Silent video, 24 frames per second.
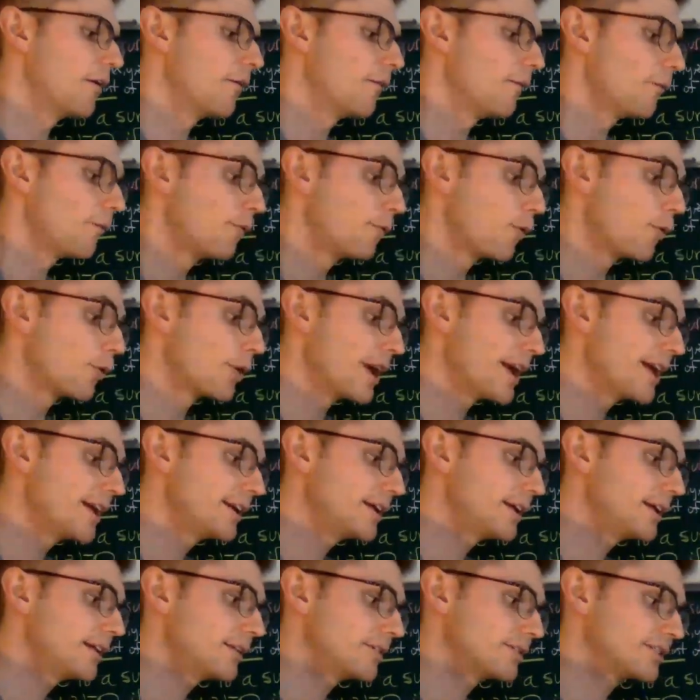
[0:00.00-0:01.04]
for
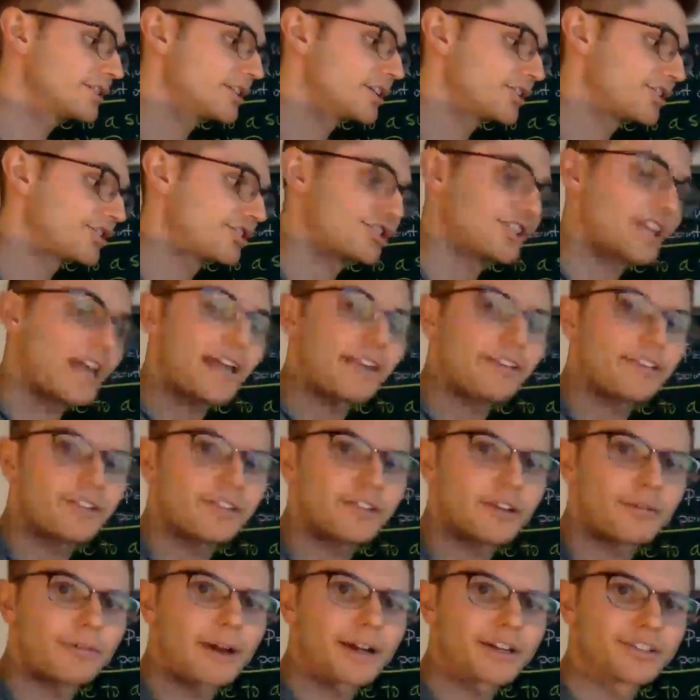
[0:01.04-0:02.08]
any such tangent
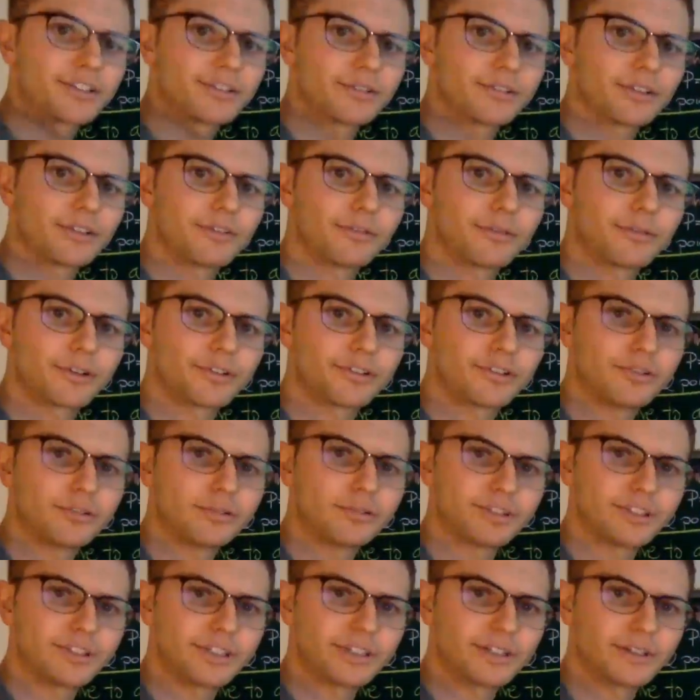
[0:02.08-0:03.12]
direction that you are
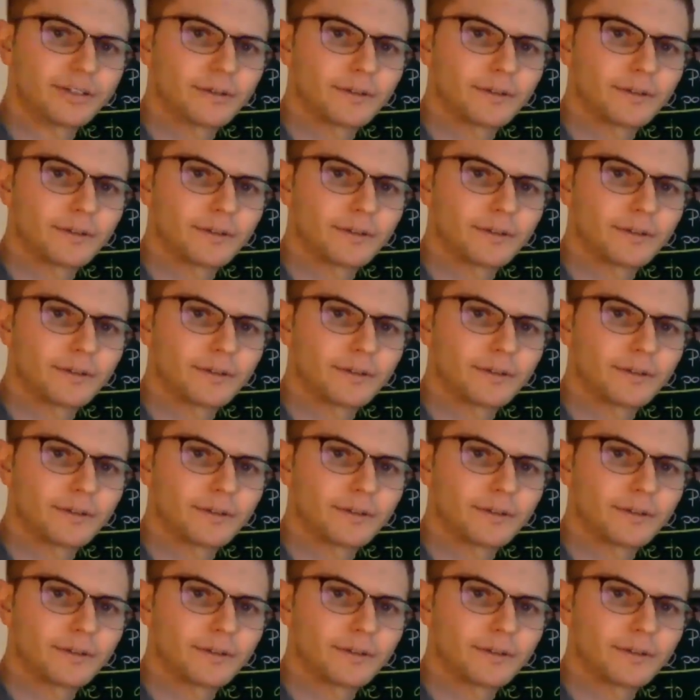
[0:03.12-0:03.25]
choosing,